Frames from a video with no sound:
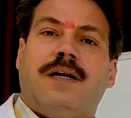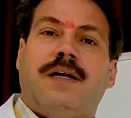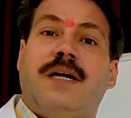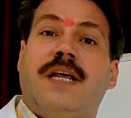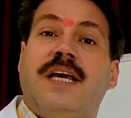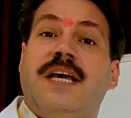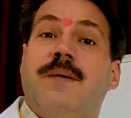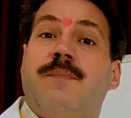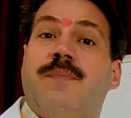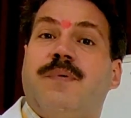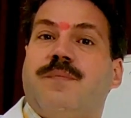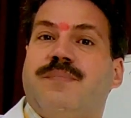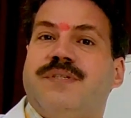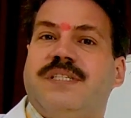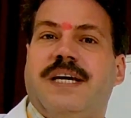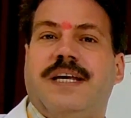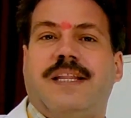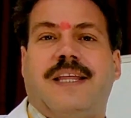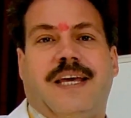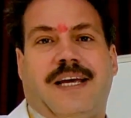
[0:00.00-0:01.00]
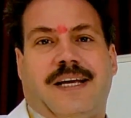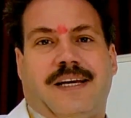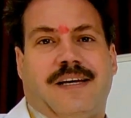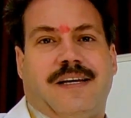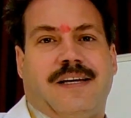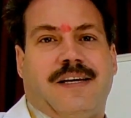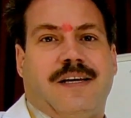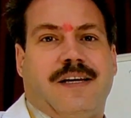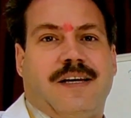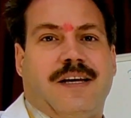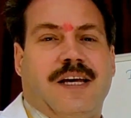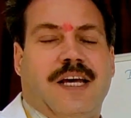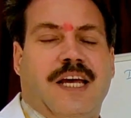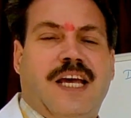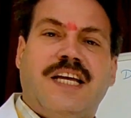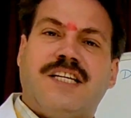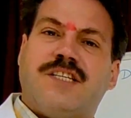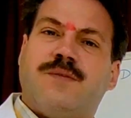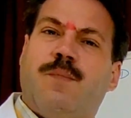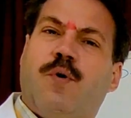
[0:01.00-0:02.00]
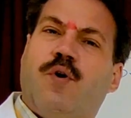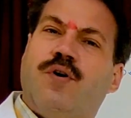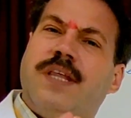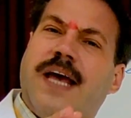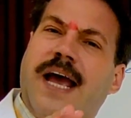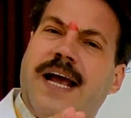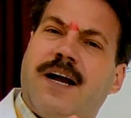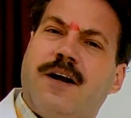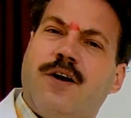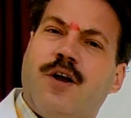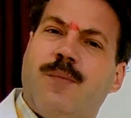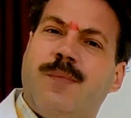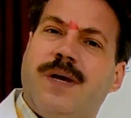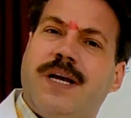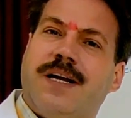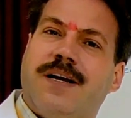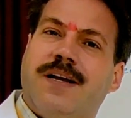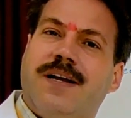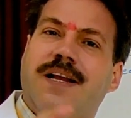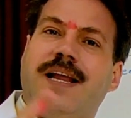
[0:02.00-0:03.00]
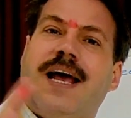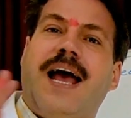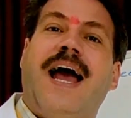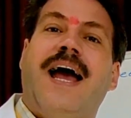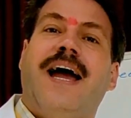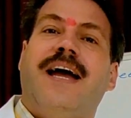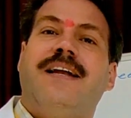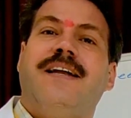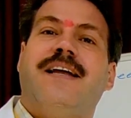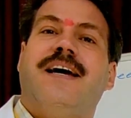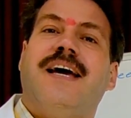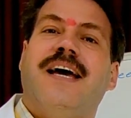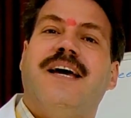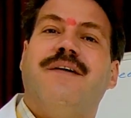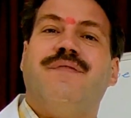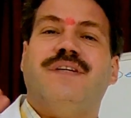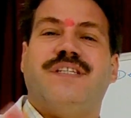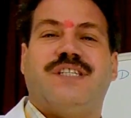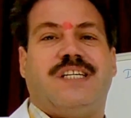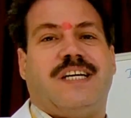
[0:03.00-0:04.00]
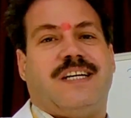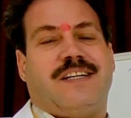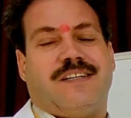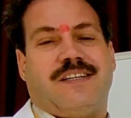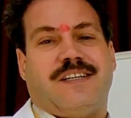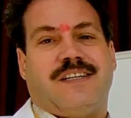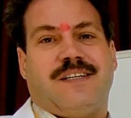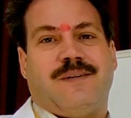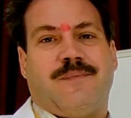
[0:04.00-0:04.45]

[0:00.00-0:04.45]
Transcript: deep breathing is both economical and efficient.